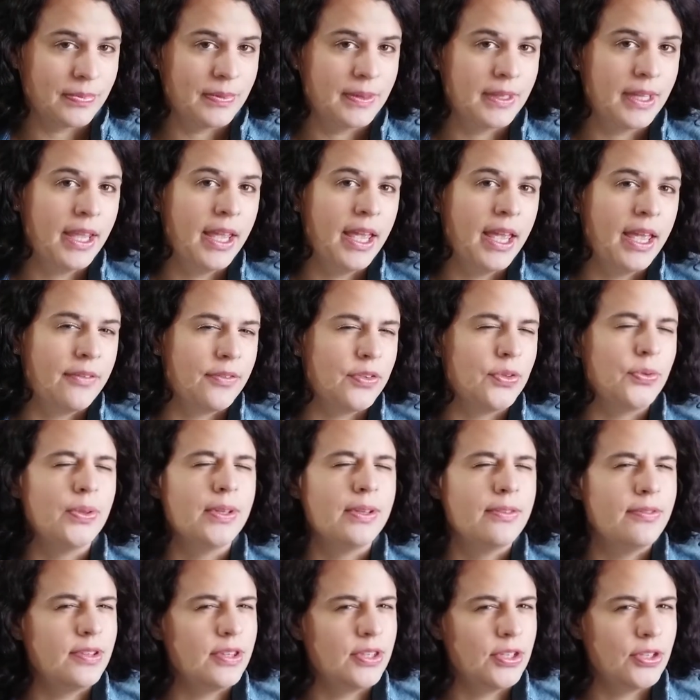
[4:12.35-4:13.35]
If you
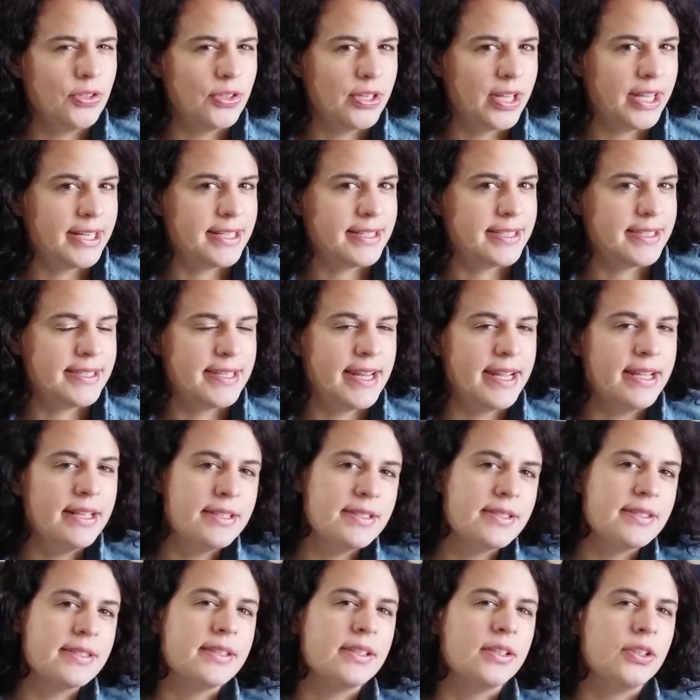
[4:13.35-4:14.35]
live in the United
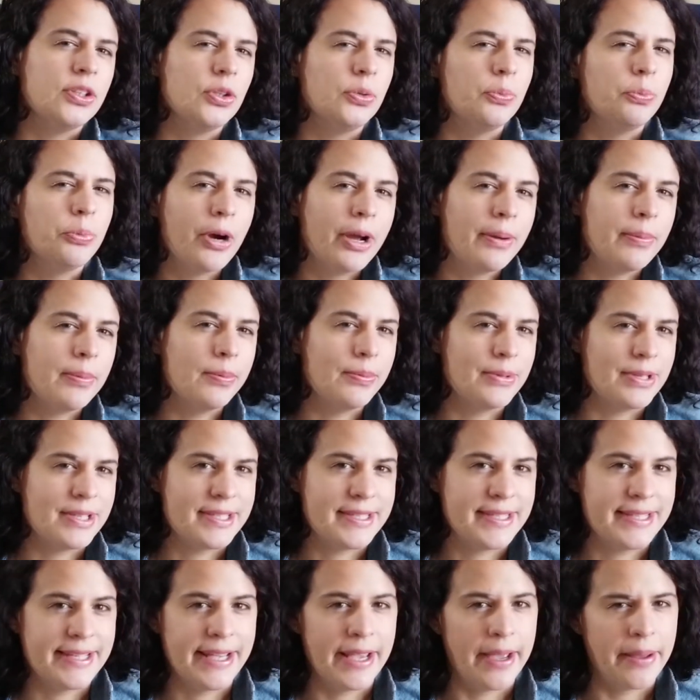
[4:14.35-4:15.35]
States, you probably
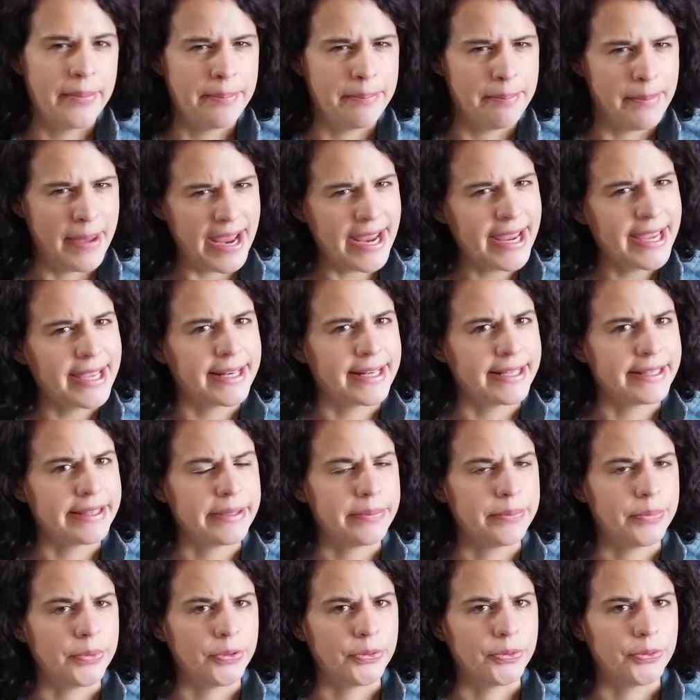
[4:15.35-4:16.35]
see a man in
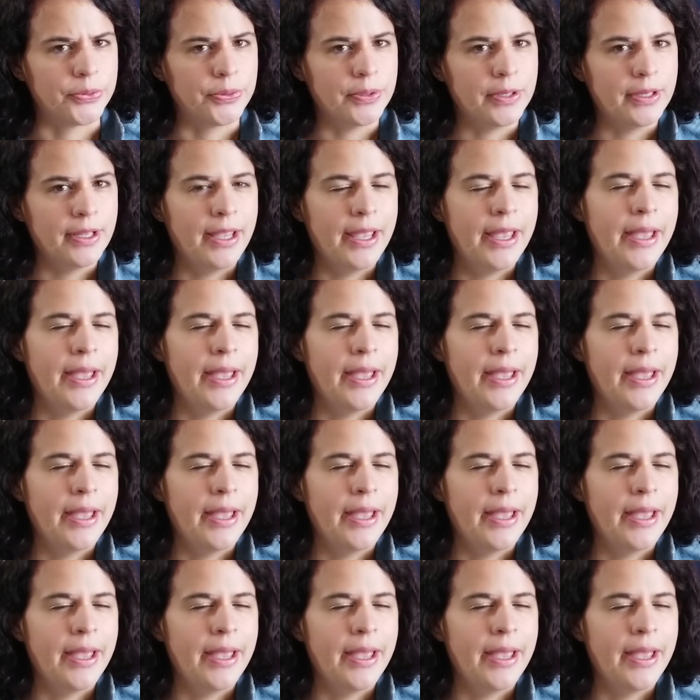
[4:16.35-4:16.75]
the moon.